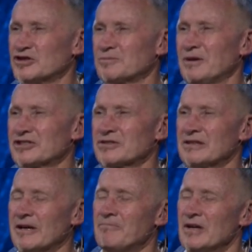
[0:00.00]

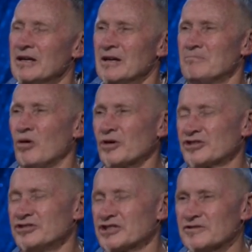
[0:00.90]
especially
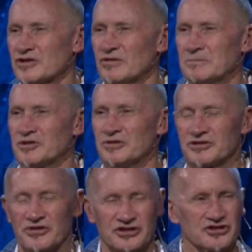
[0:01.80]
portions of scriptures, the